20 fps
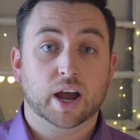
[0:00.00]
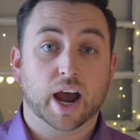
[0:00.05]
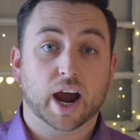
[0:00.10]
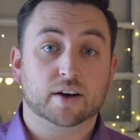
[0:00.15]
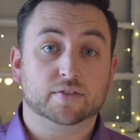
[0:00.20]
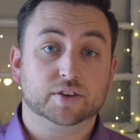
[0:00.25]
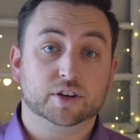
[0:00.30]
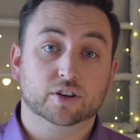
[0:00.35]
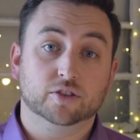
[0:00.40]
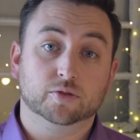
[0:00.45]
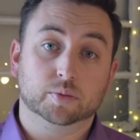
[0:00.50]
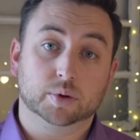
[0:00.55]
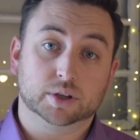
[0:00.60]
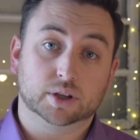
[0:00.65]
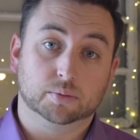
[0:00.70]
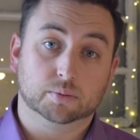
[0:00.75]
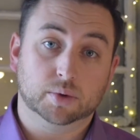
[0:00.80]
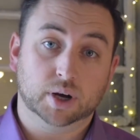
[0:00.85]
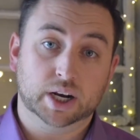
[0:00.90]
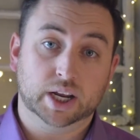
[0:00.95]
after you've put
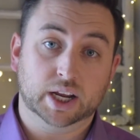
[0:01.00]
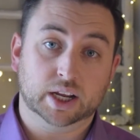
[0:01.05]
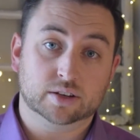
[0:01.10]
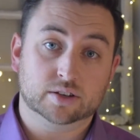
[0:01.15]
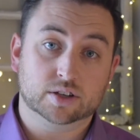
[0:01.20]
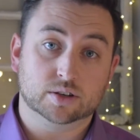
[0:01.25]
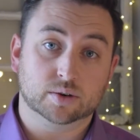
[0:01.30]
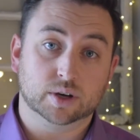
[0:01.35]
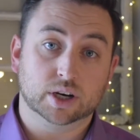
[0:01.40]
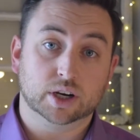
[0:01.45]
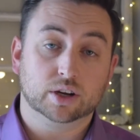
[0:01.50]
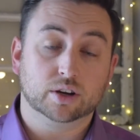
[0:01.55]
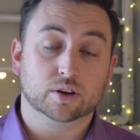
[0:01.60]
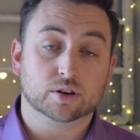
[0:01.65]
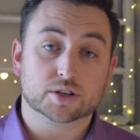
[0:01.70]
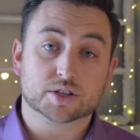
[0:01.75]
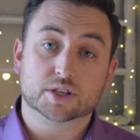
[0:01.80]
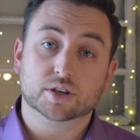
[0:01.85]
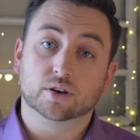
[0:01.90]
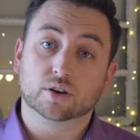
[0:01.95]
the money into it,
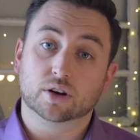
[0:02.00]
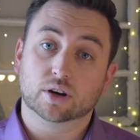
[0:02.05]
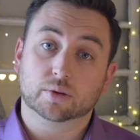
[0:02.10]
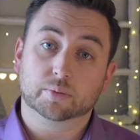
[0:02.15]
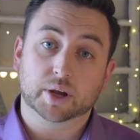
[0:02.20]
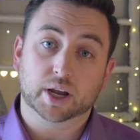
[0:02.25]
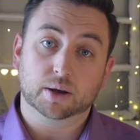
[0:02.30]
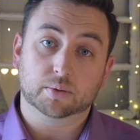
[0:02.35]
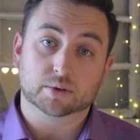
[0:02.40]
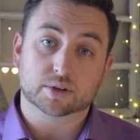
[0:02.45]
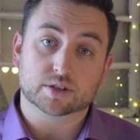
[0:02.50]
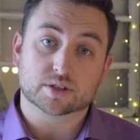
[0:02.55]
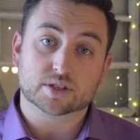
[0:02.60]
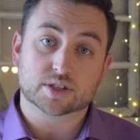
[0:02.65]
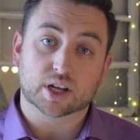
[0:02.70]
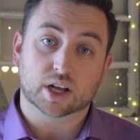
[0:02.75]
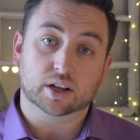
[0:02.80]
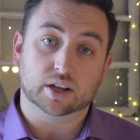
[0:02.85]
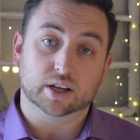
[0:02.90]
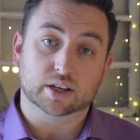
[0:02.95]
you're still going to be able to
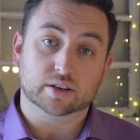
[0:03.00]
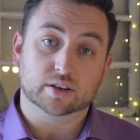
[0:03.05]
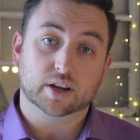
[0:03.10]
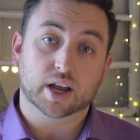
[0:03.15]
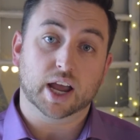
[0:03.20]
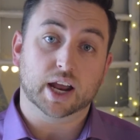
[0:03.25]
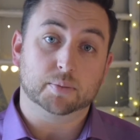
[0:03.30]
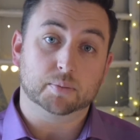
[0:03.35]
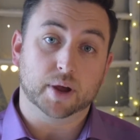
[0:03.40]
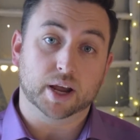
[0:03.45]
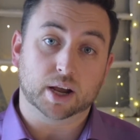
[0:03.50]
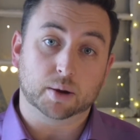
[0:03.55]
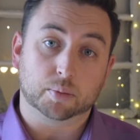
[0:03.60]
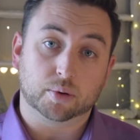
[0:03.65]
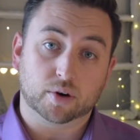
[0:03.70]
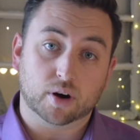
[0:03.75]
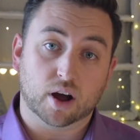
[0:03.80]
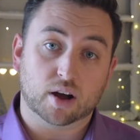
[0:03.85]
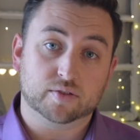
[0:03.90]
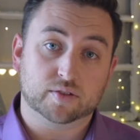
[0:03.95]
sell it and make a
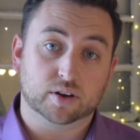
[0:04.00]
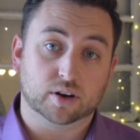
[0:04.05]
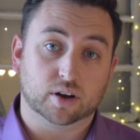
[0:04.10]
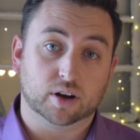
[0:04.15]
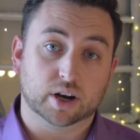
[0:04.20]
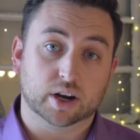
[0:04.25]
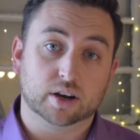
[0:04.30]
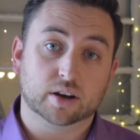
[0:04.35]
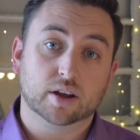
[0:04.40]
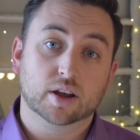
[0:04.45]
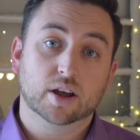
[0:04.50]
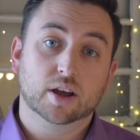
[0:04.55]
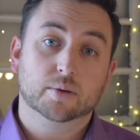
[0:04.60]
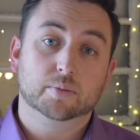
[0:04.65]
profit on it,